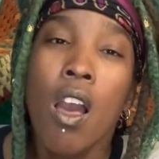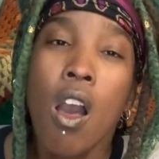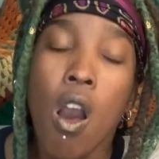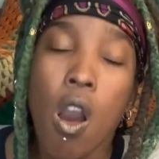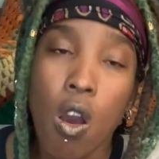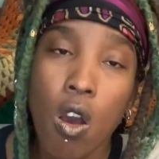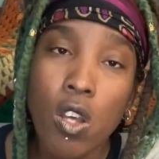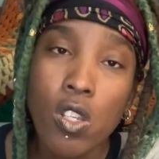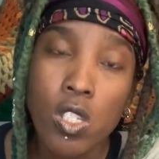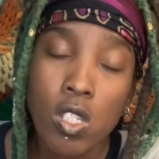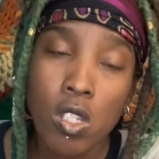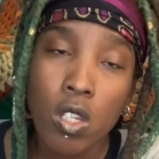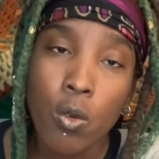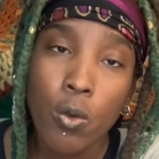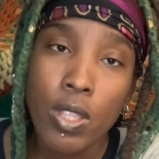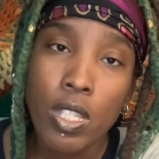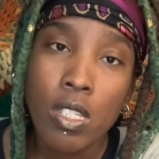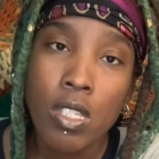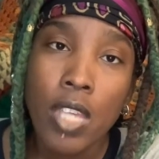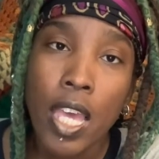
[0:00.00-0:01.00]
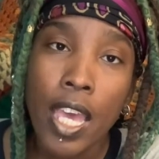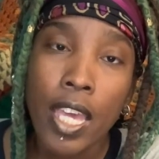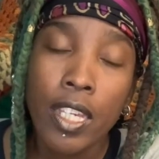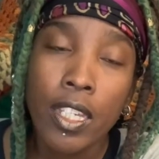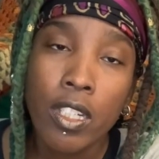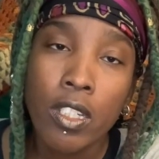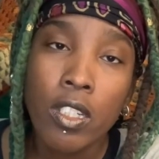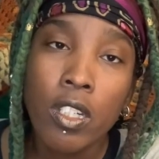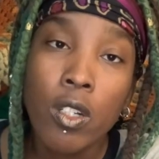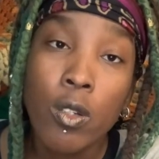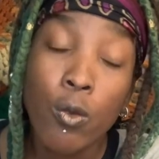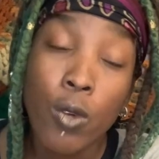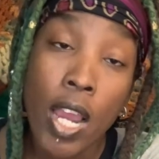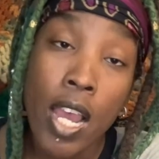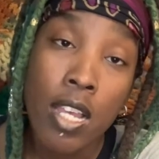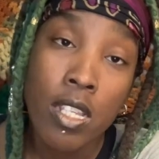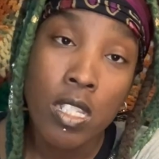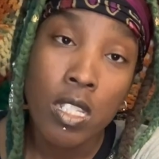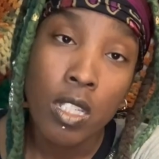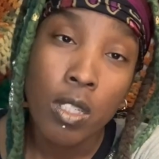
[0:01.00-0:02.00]
Also, with this anger
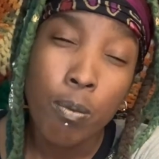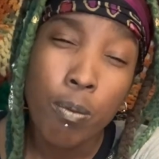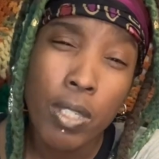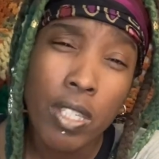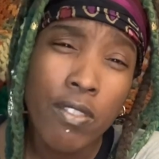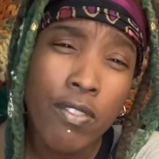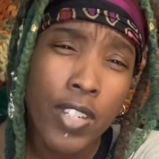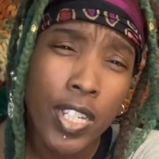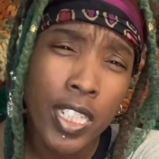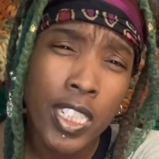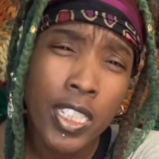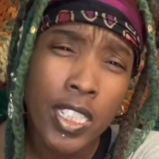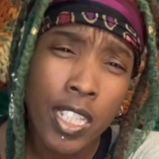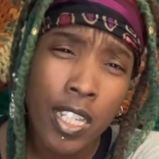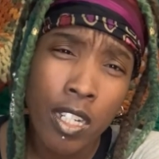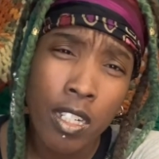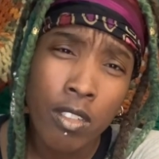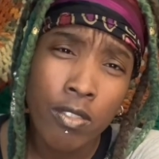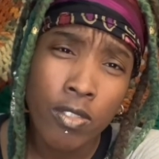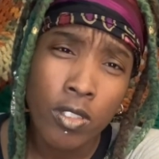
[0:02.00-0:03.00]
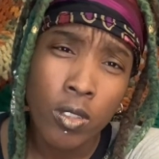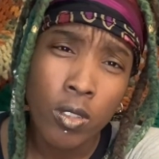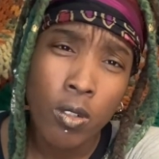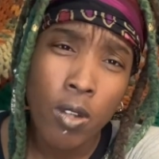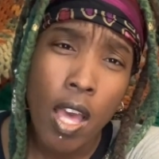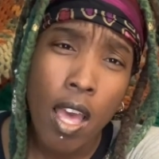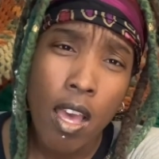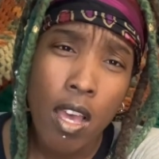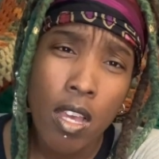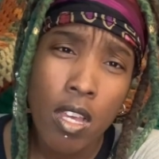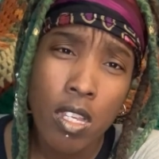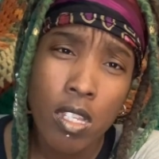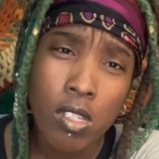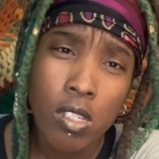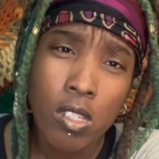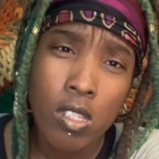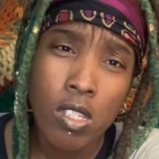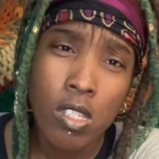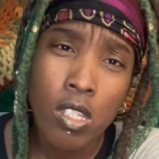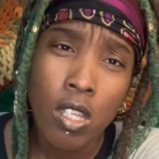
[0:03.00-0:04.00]
arising, be very careful,
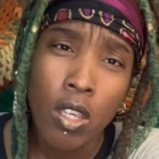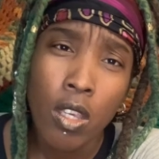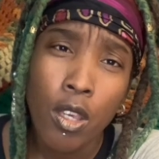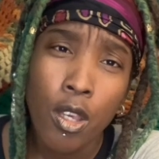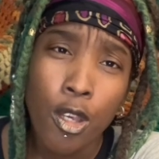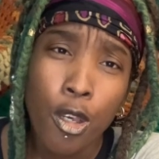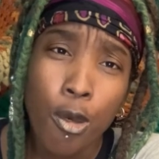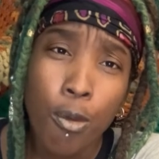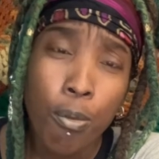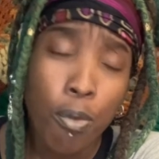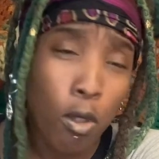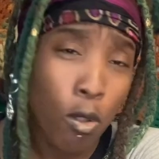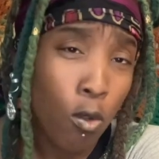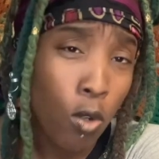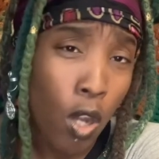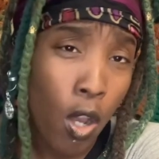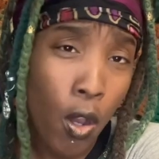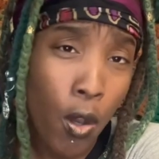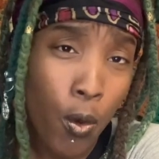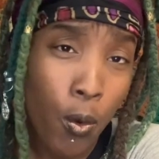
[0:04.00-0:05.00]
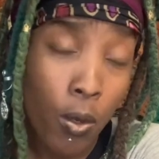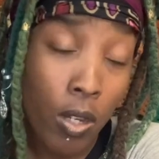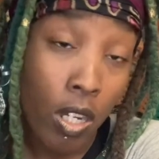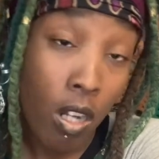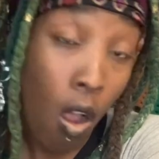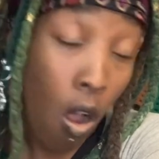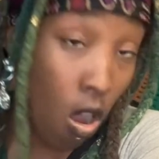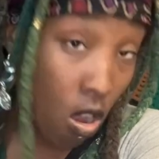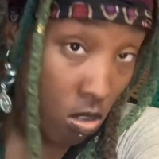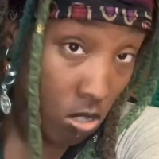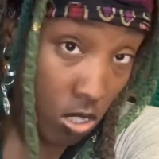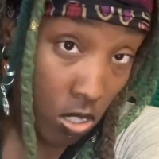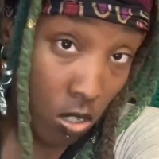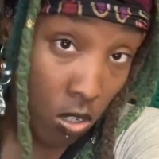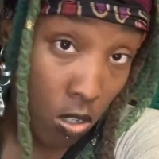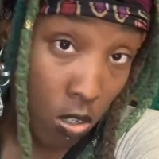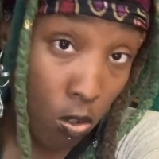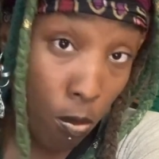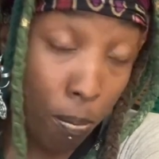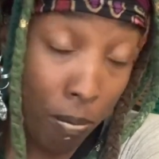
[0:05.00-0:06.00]
as Pluto could
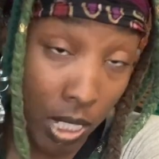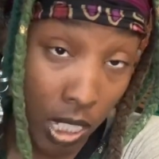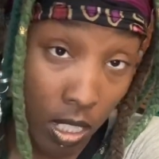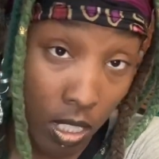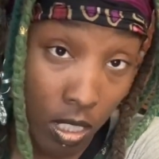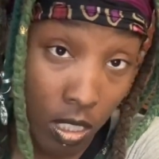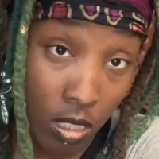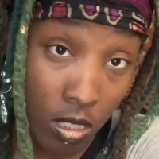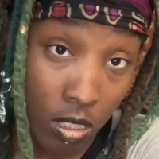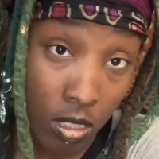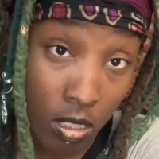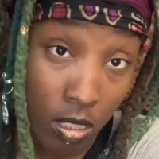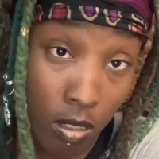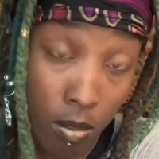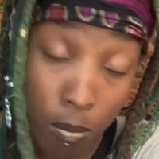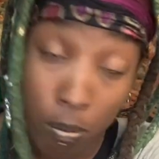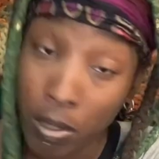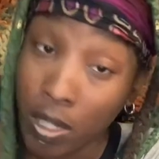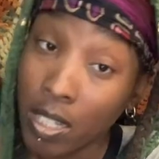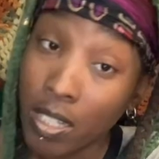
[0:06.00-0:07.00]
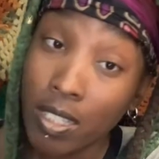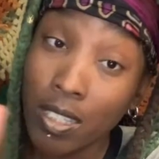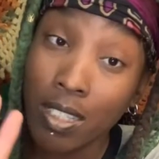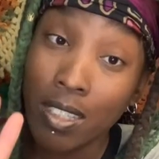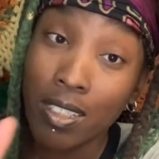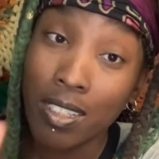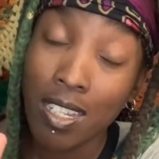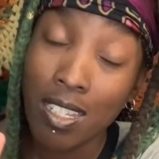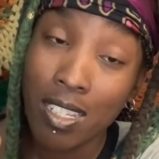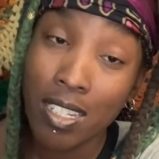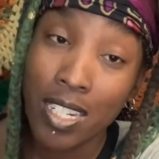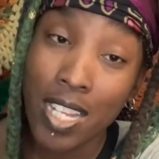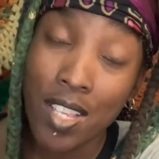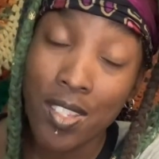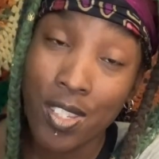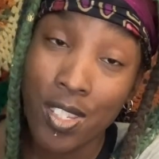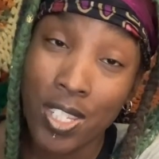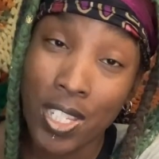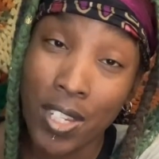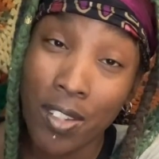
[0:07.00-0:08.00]
also mean, but doesn't
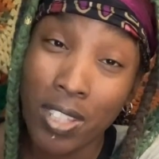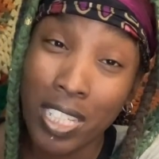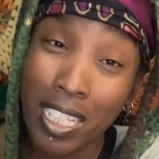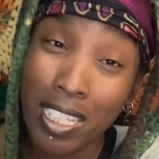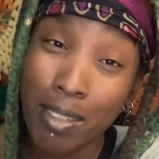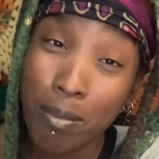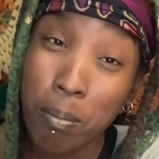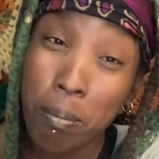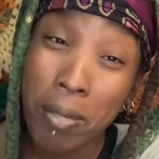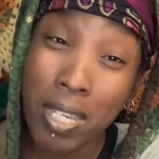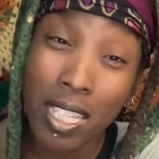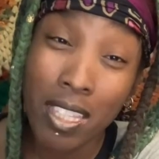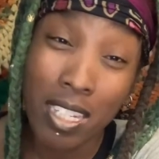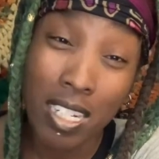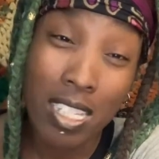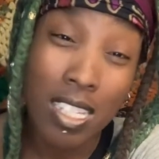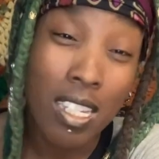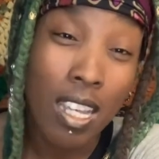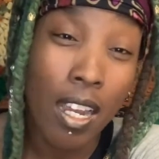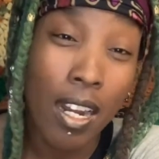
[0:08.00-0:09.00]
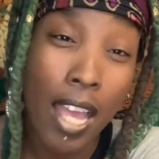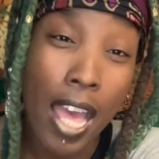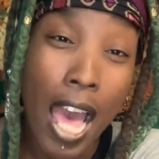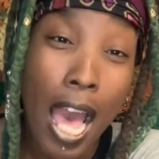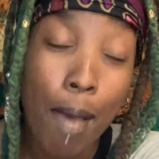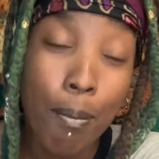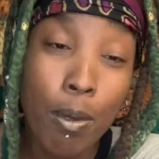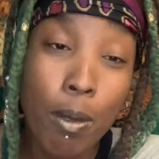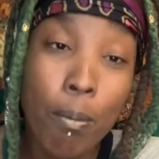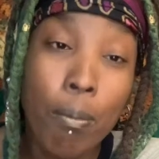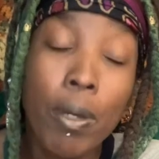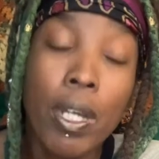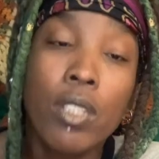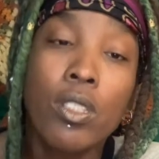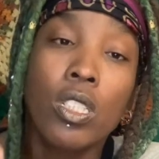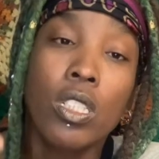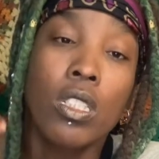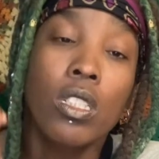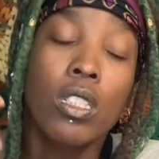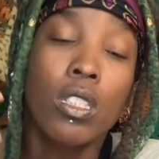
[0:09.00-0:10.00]
necessarily mean that it's gonna happen, but
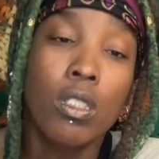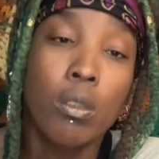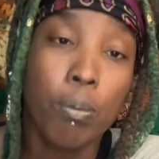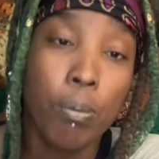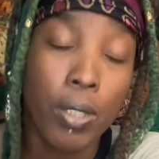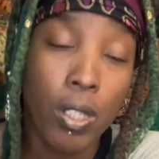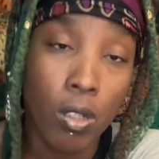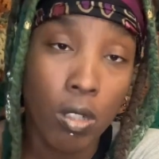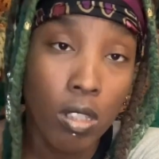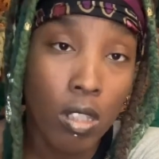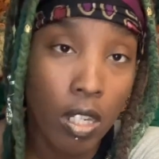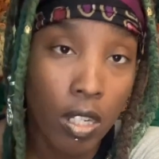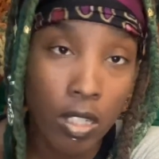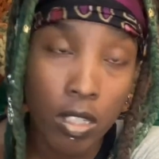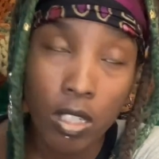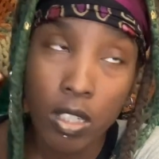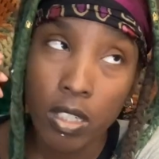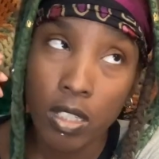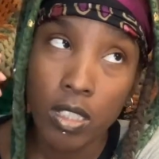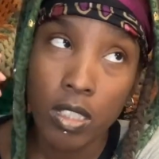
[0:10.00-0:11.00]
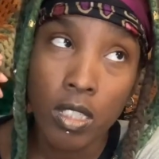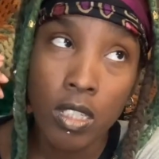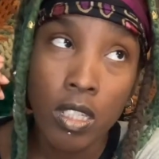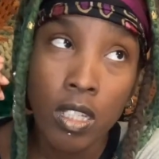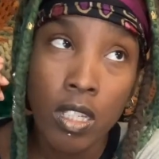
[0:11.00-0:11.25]
just be on alert, and